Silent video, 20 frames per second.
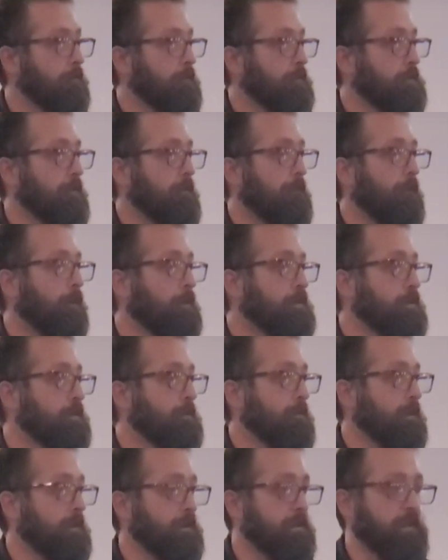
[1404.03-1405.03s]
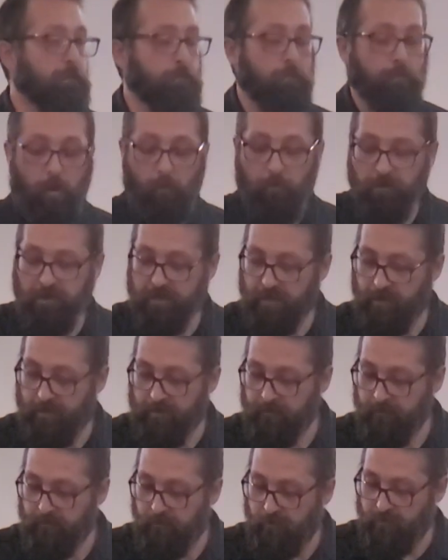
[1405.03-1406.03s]
was referred to as
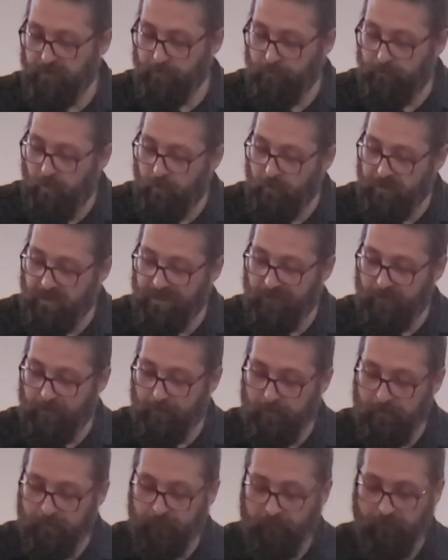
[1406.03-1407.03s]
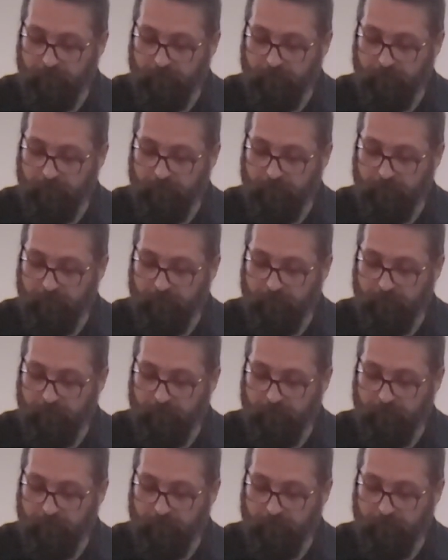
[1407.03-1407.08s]
symposia or symposium.